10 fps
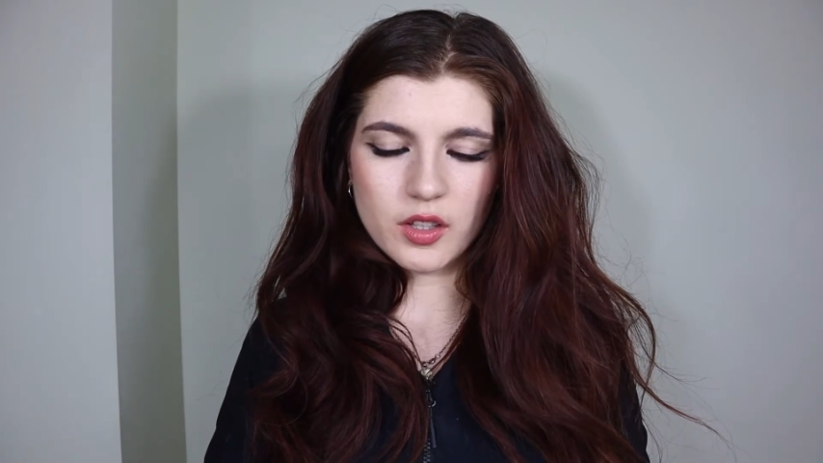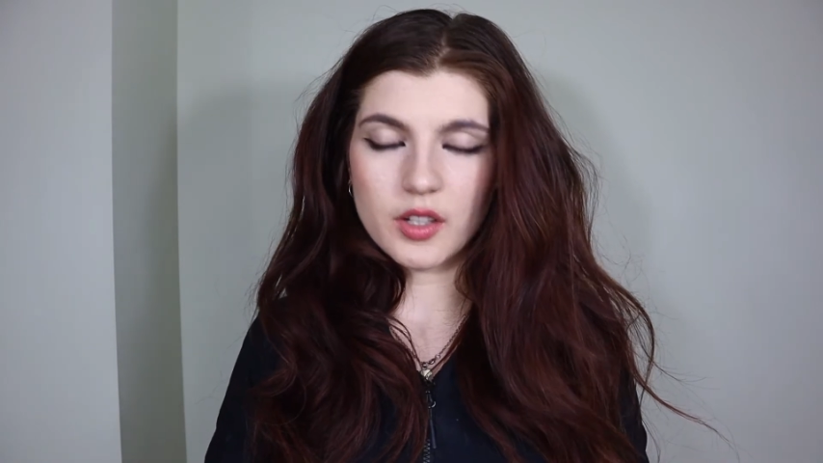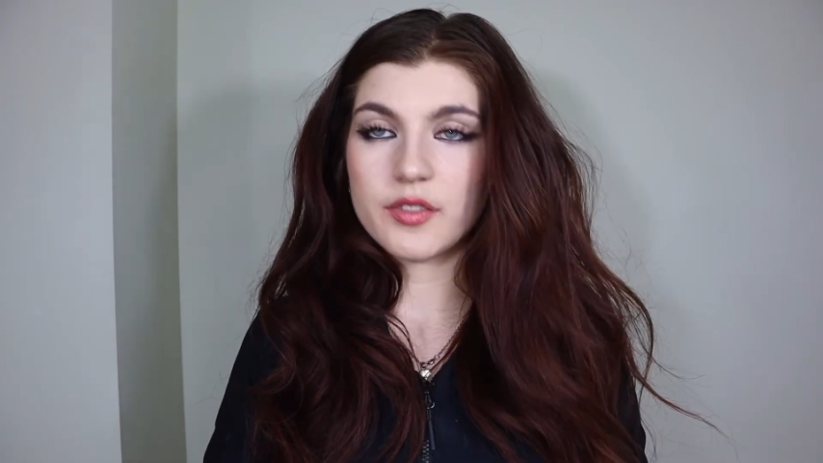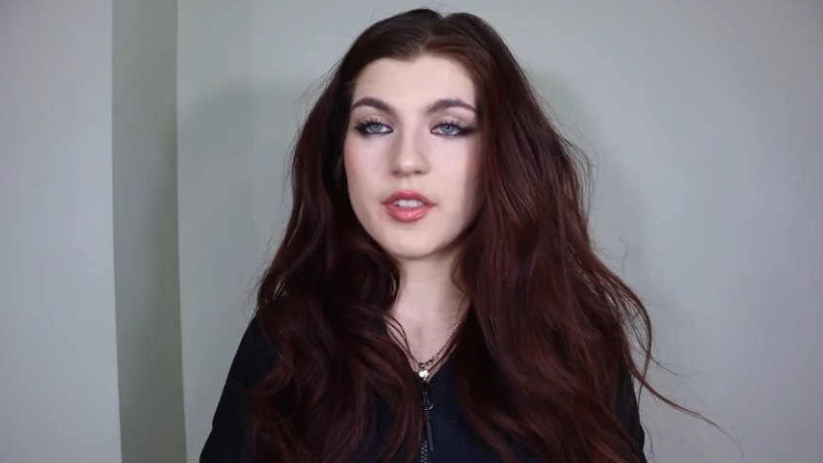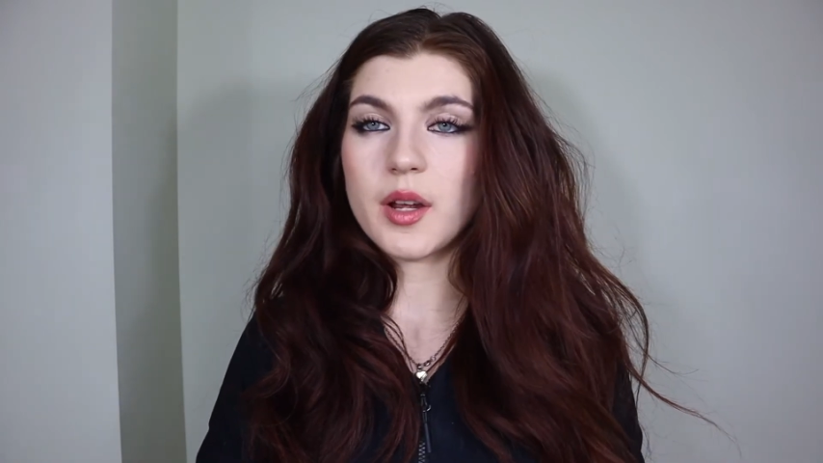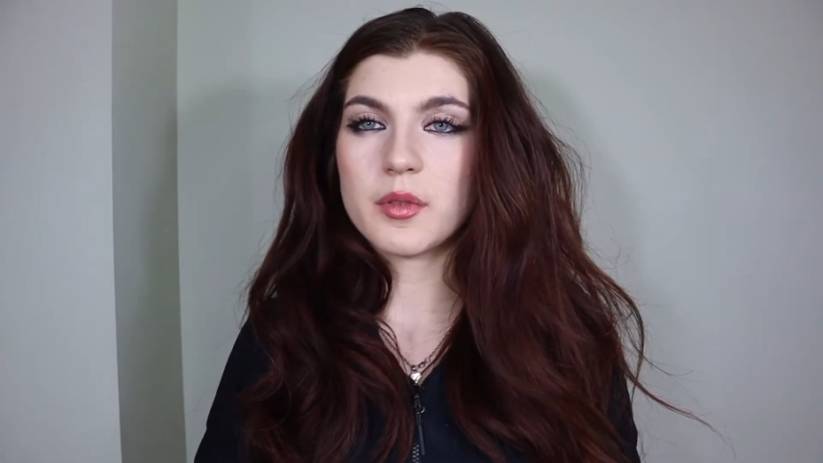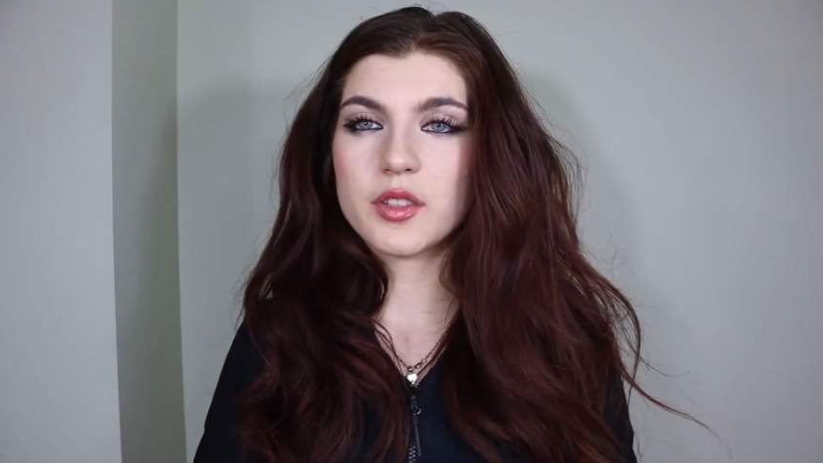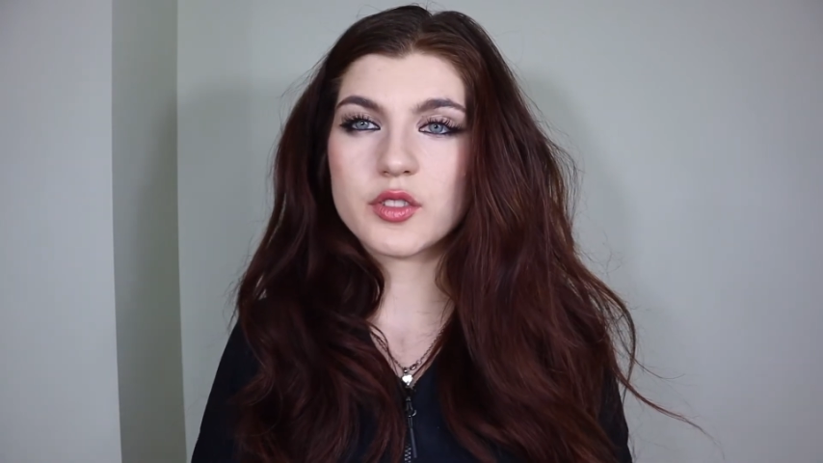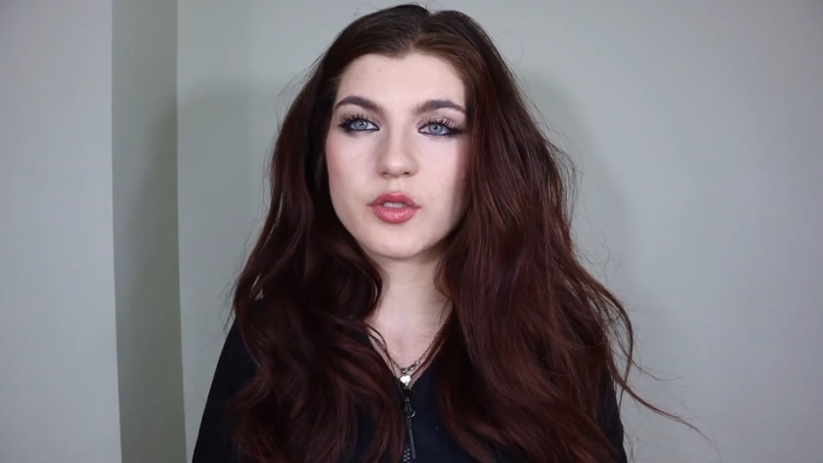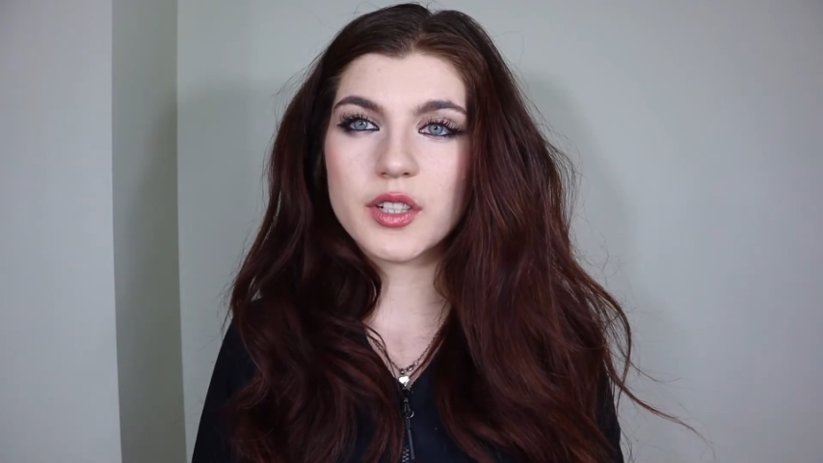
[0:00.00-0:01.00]
lot of time on
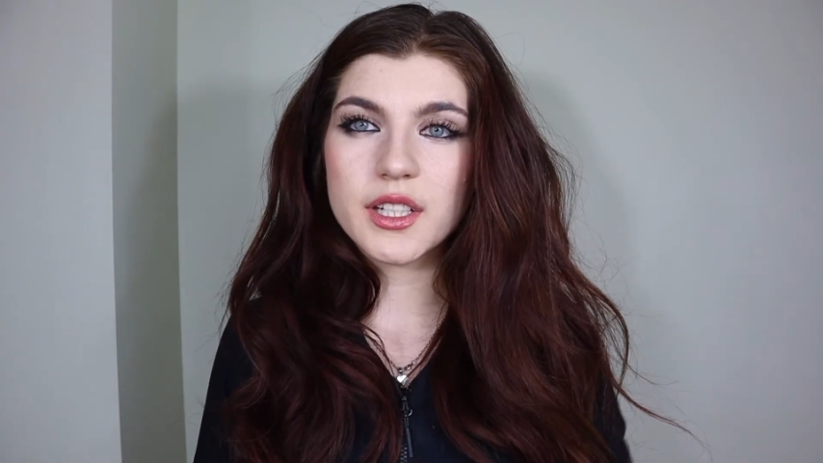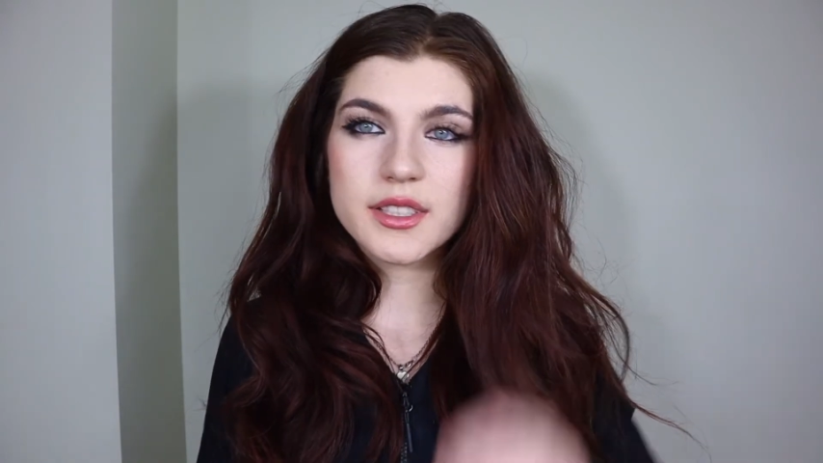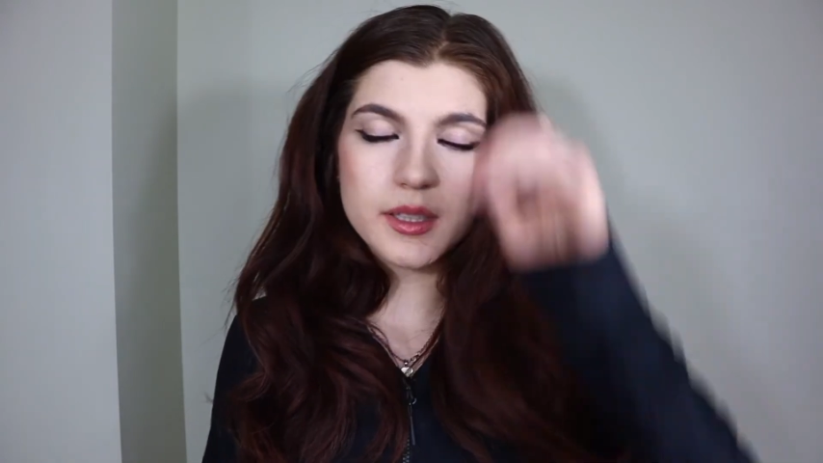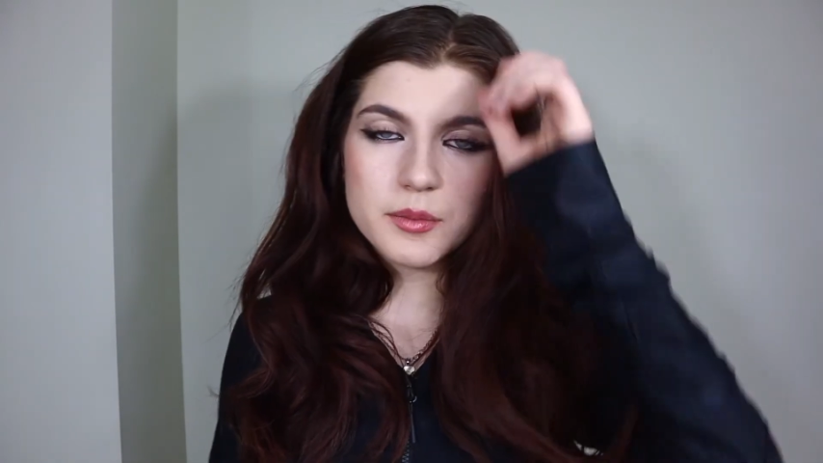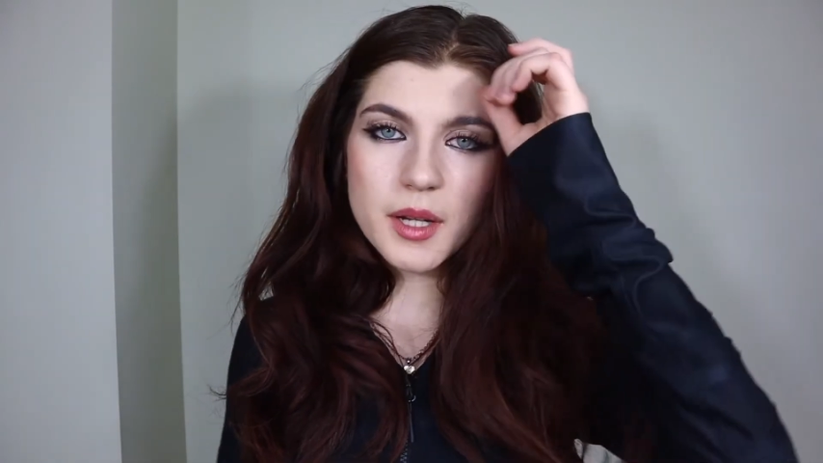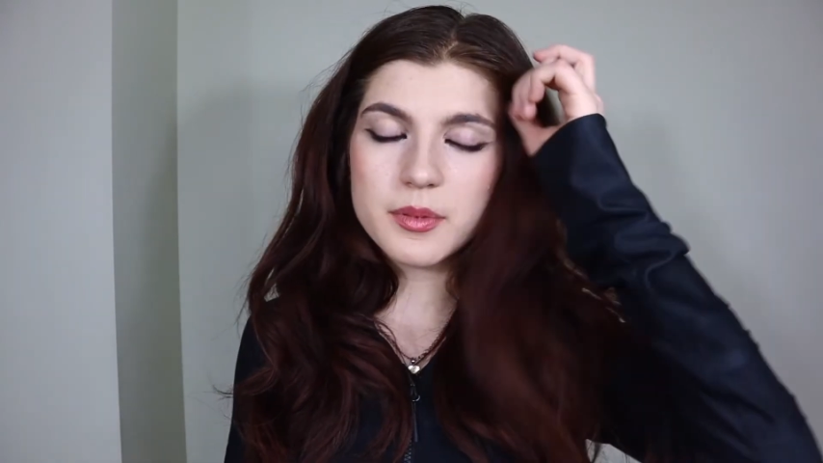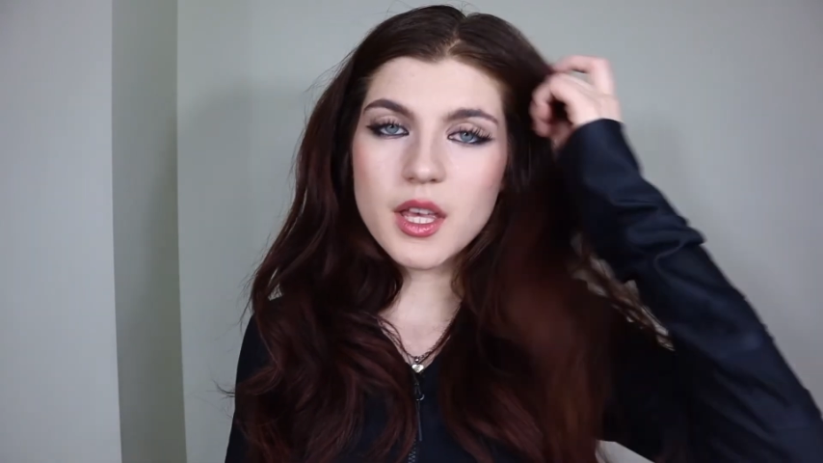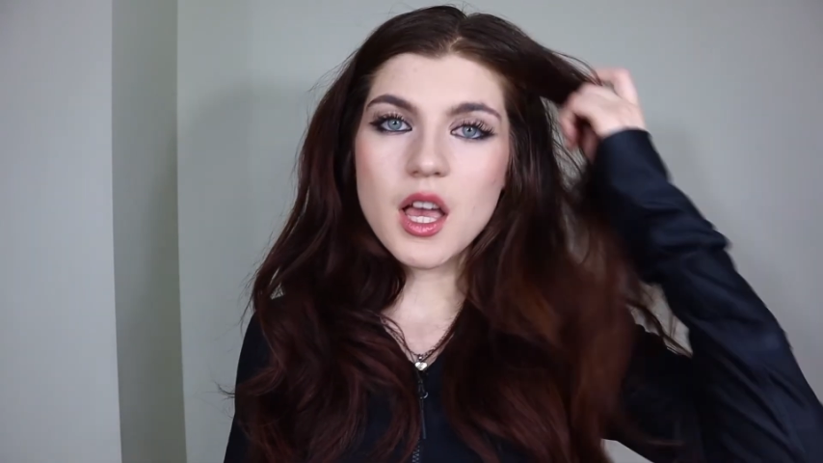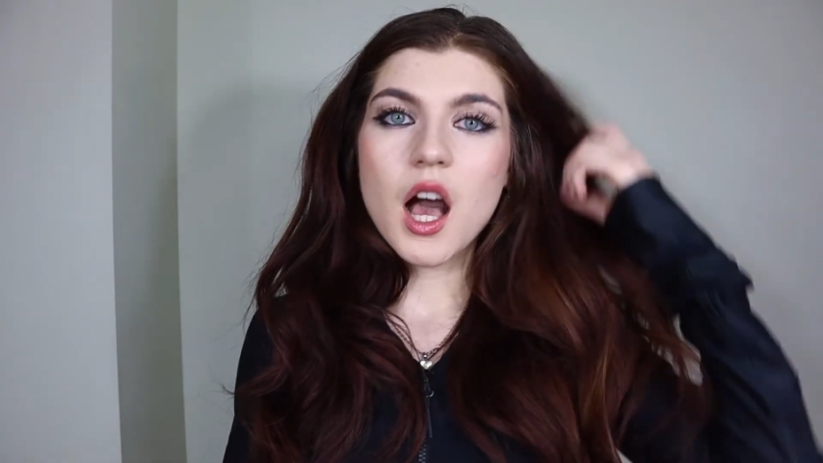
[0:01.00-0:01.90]
the screen, and sometimes